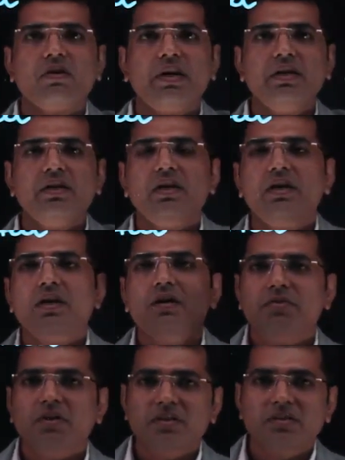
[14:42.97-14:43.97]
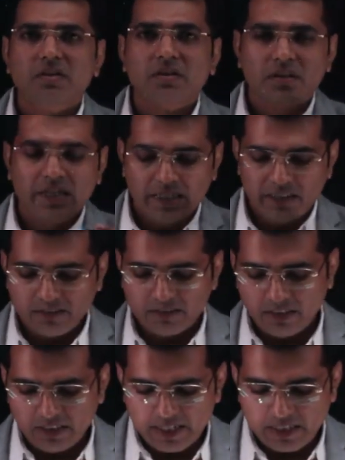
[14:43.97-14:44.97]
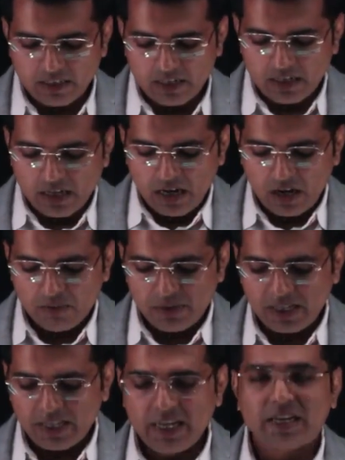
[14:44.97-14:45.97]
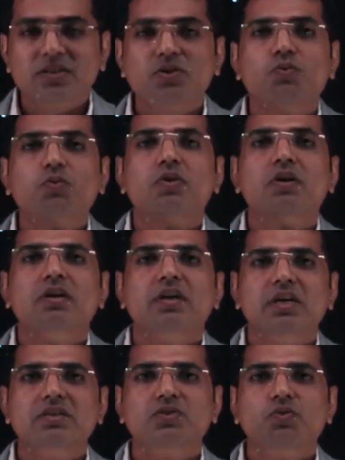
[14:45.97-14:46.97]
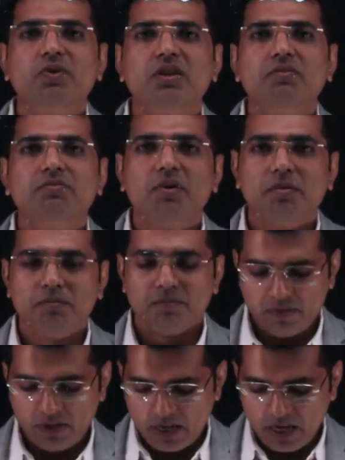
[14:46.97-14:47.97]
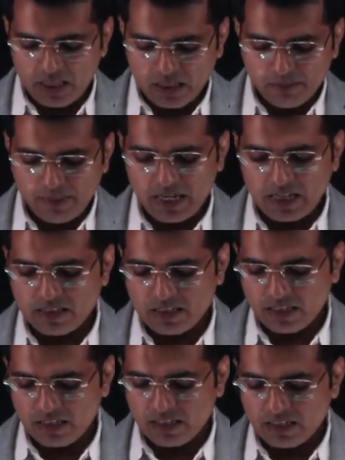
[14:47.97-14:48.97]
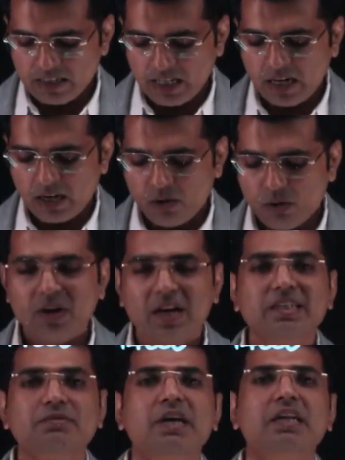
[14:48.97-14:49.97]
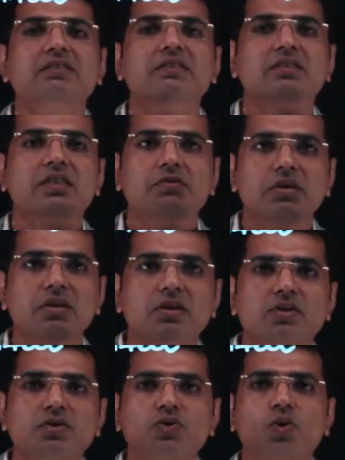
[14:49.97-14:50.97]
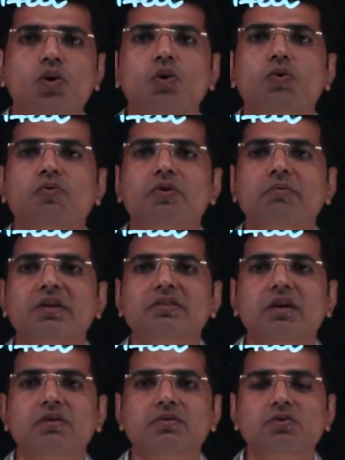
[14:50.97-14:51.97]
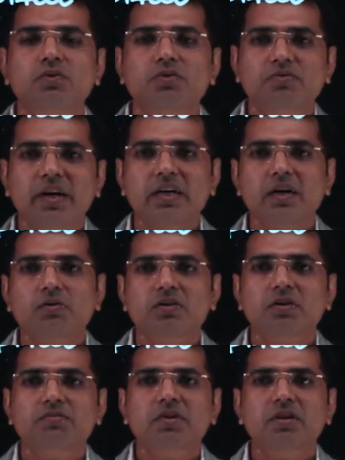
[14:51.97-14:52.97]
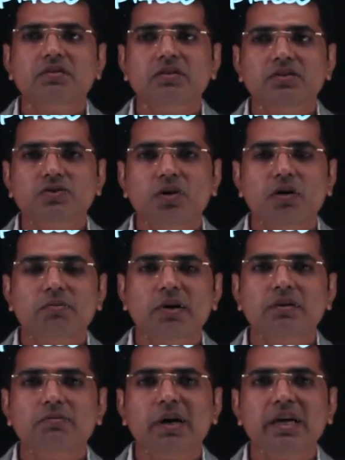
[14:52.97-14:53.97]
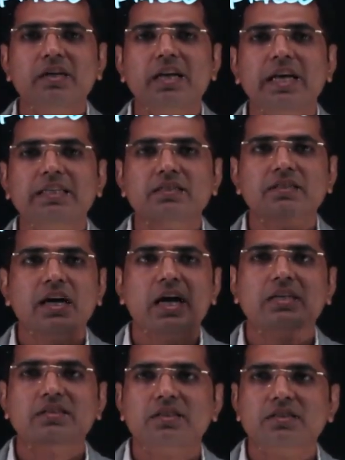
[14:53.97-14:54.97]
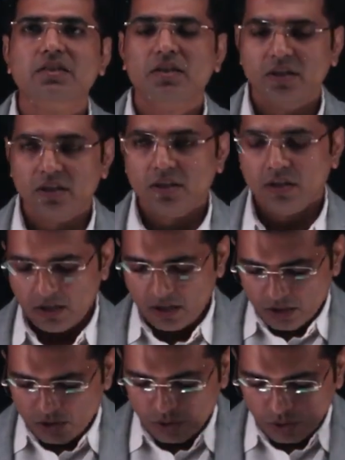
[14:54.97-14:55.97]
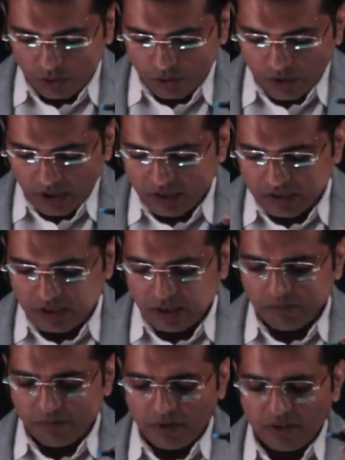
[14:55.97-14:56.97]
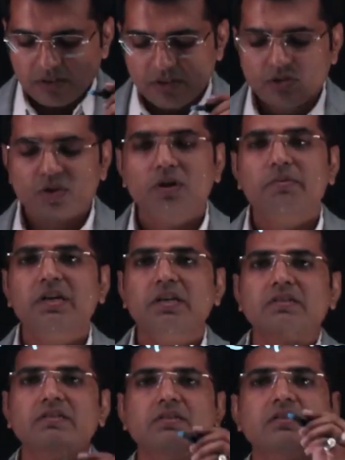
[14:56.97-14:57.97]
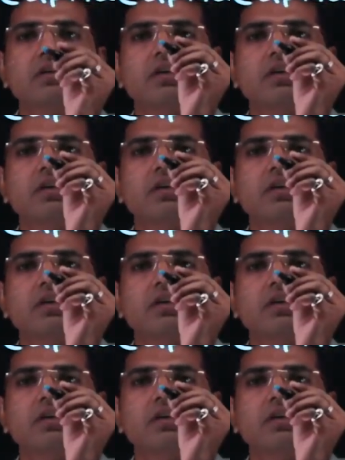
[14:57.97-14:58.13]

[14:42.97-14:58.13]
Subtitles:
right? First, let us see that how many cash is with the firm. In the balance sheet, there are no cash balances given. So we must have to find out the first installment by realizing the assets. So in the sum, first installment is